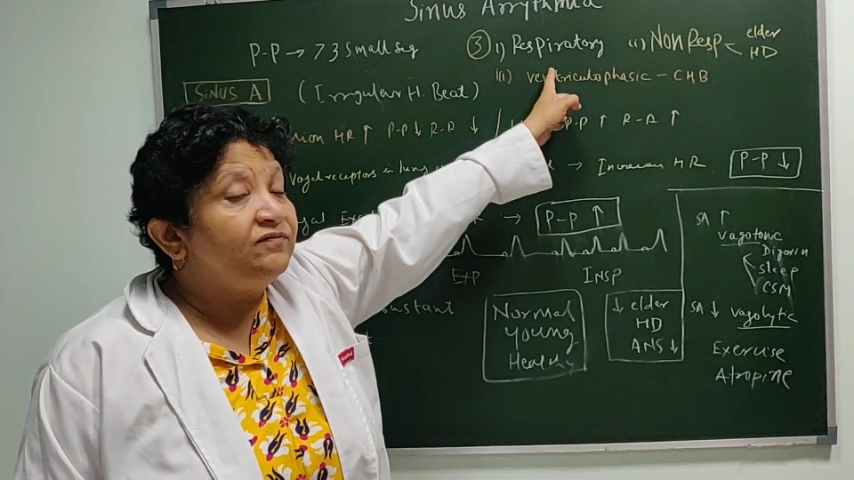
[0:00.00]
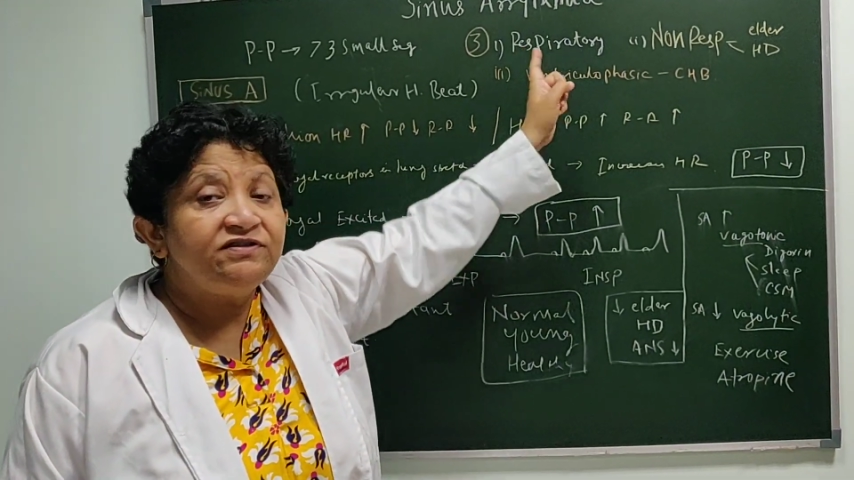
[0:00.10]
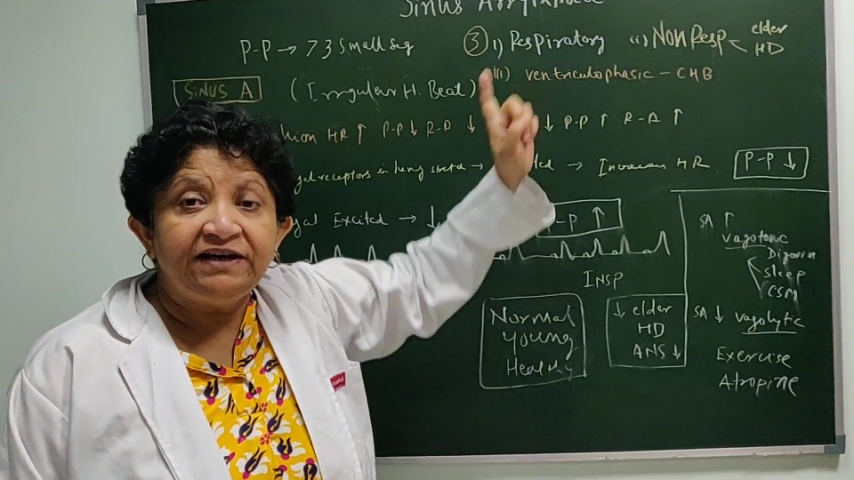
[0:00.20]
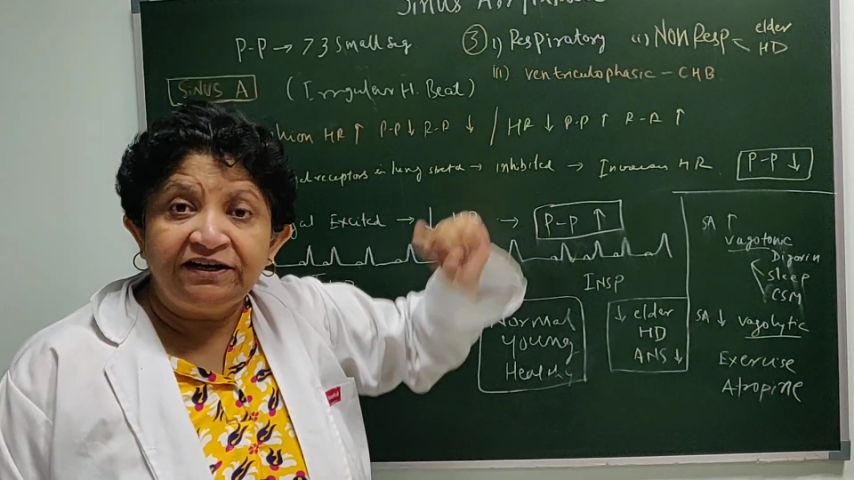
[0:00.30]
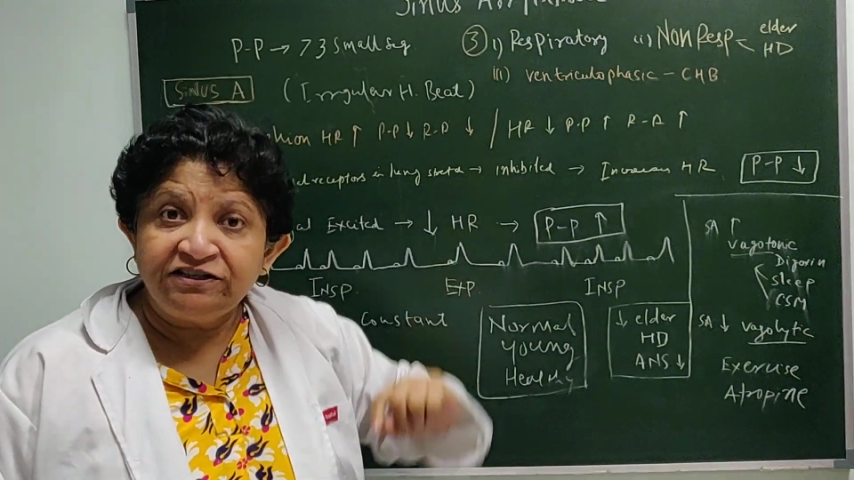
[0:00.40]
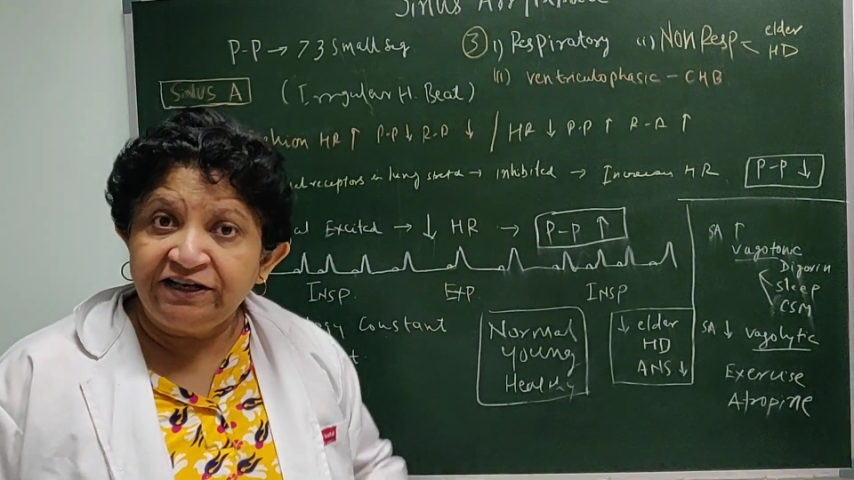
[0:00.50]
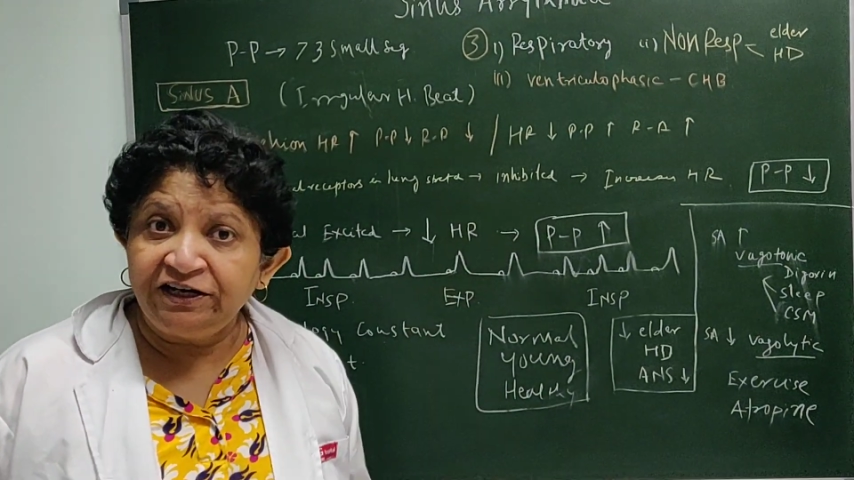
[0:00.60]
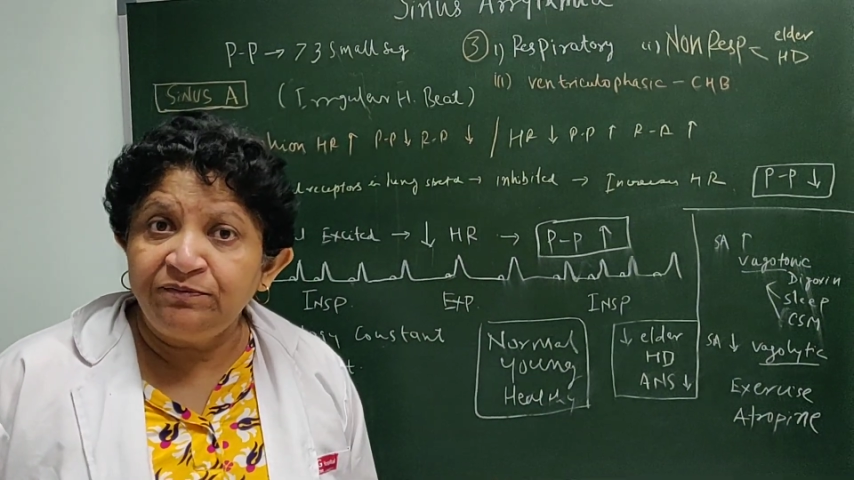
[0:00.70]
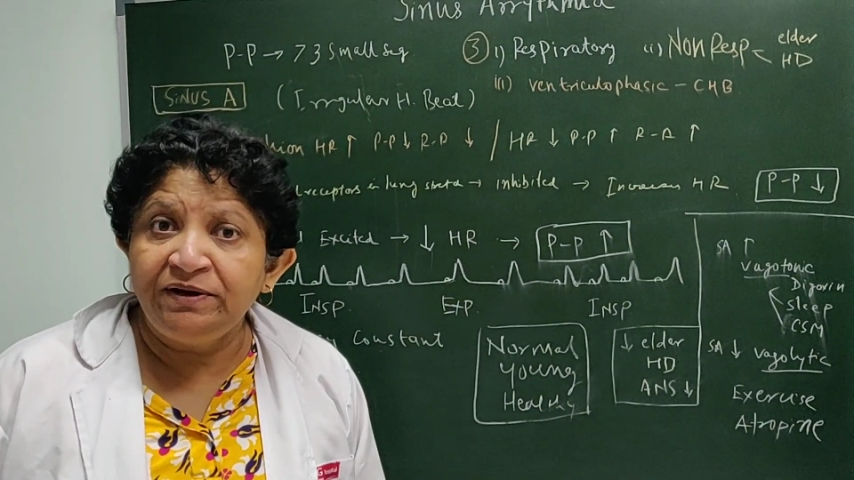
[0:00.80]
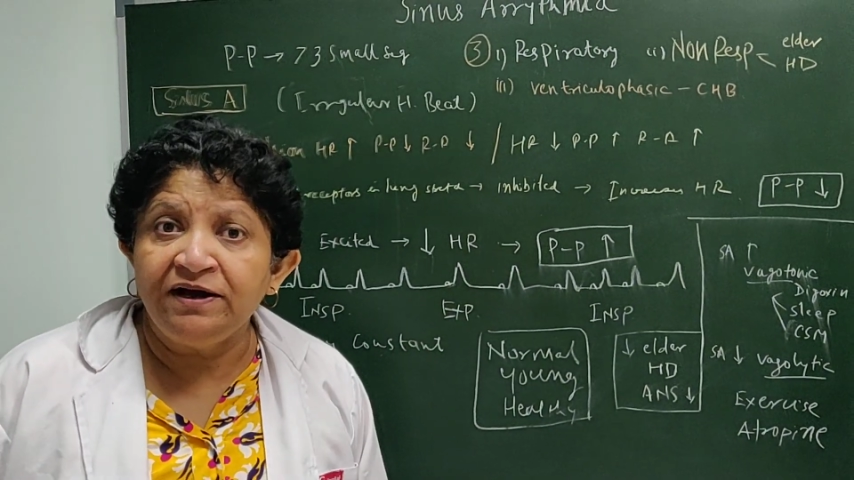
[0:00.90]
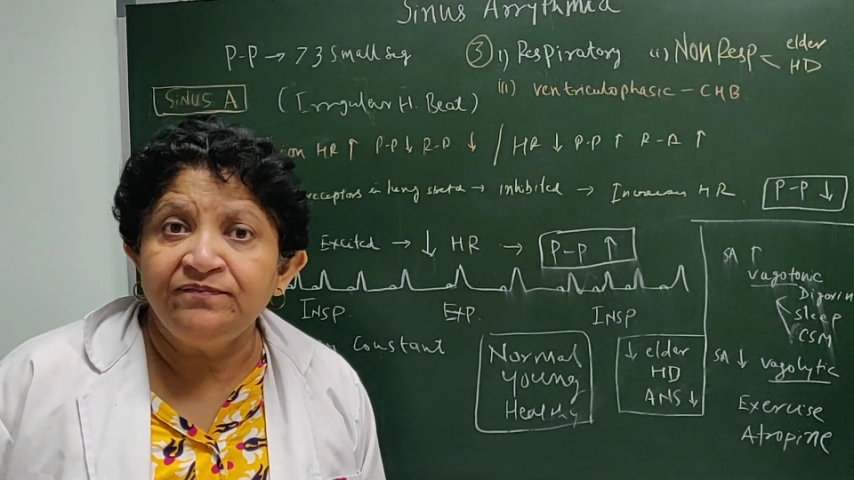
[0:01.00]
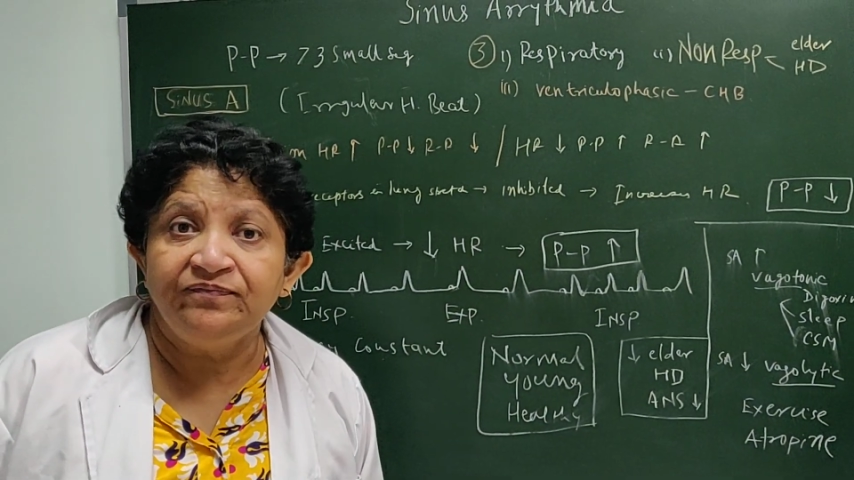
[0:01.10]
sinus arrhythmia,